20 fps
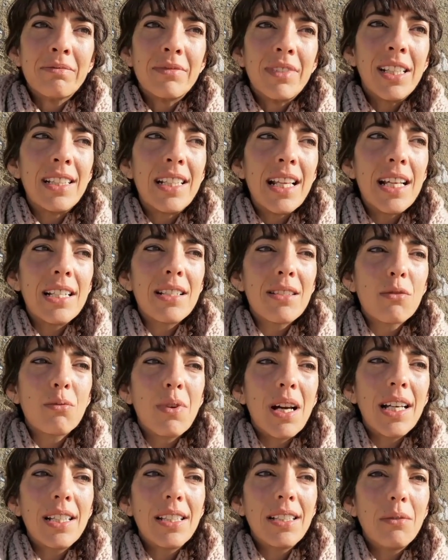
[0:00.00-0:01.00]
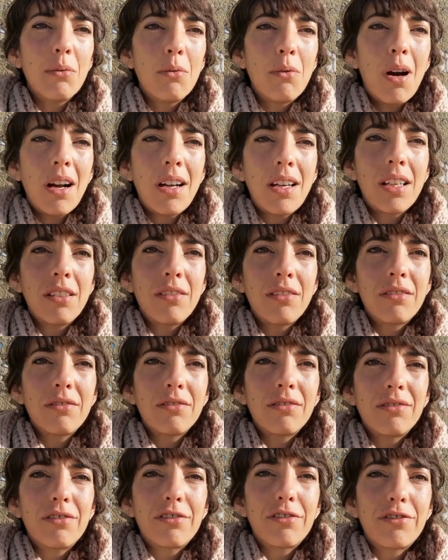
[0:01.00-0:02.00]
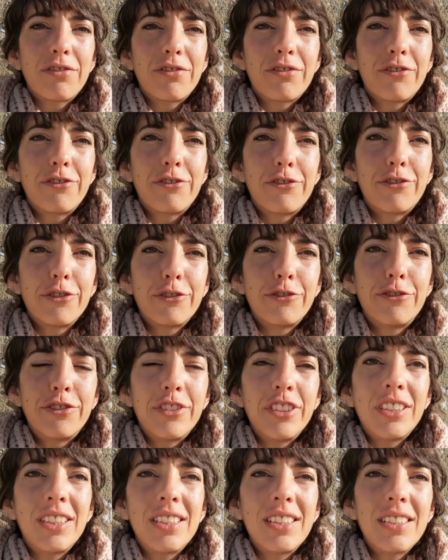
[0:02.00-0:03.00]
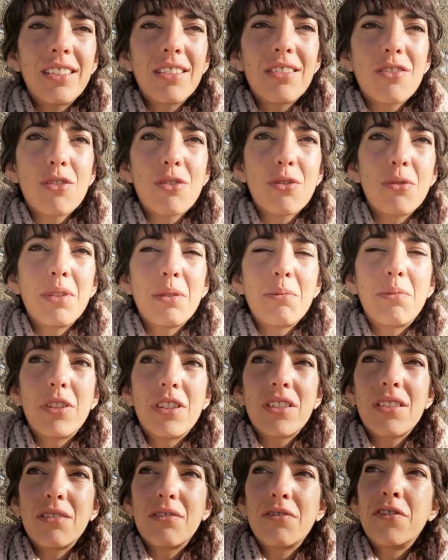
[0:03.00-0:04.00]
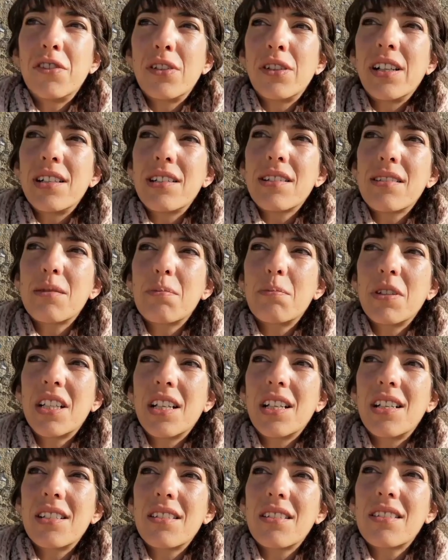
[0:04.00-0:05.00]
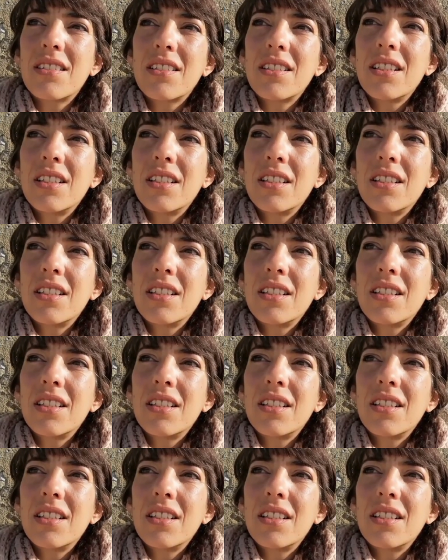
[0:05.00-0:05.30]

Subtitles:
And that is why walking through feeling is so important for us, because